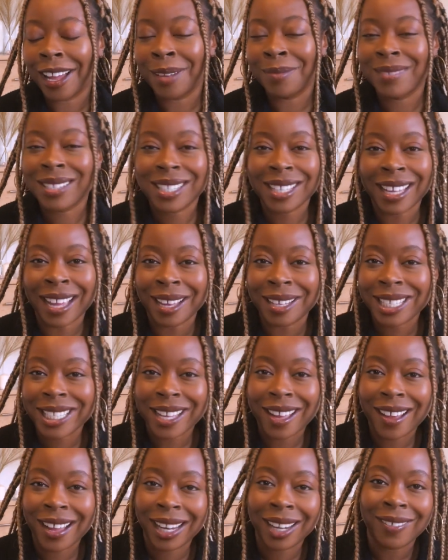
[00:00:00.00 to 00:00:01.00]
So yeah, so
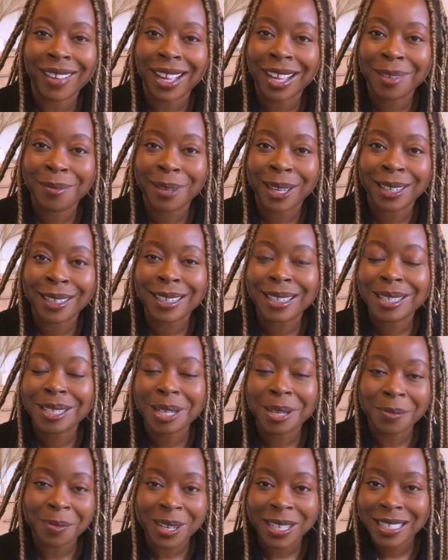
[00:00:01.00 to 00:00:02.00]
highly recommend
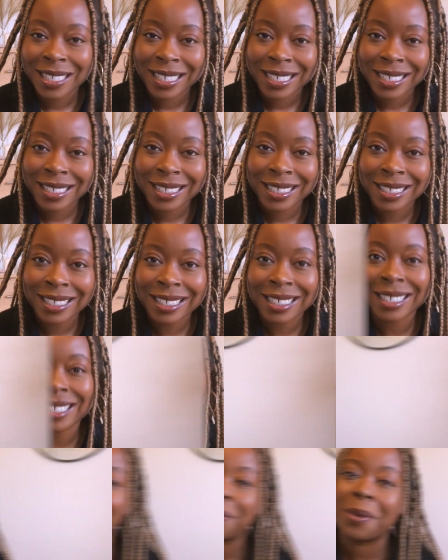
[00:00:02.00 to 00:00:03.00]
To My Sisters. The
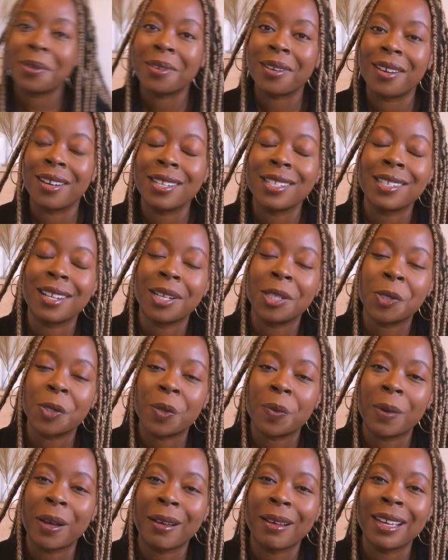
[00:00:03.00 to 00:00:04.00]
last podcast that I talk
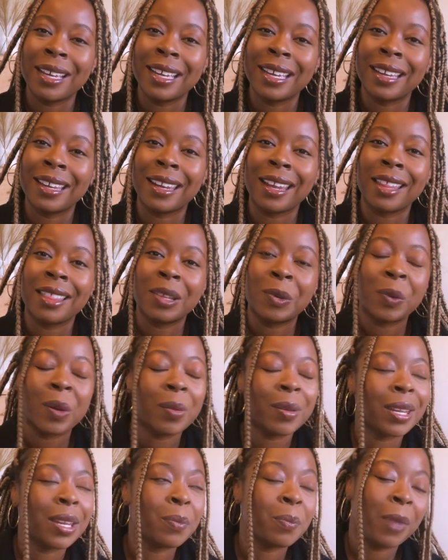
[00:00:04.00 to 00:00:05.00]
about in the
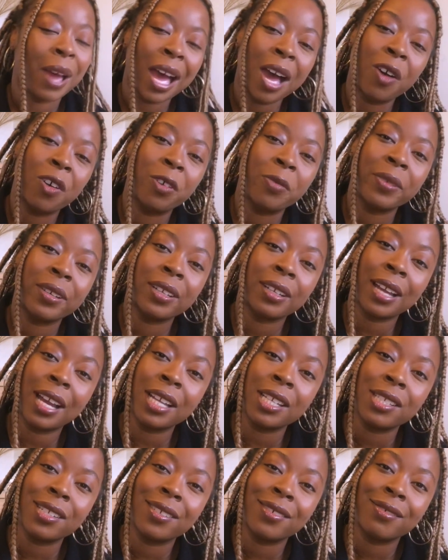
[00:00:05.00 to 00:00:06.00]
women empowerment
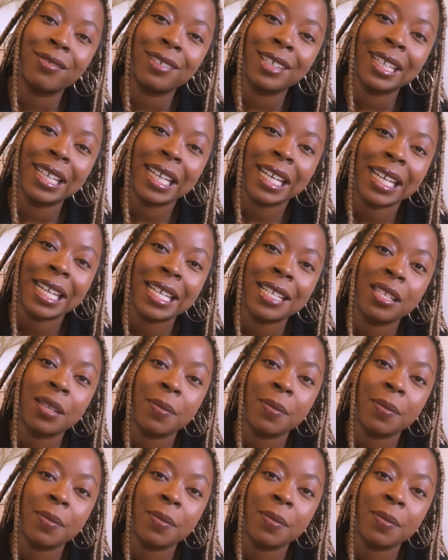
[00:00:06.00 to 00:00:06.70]
category is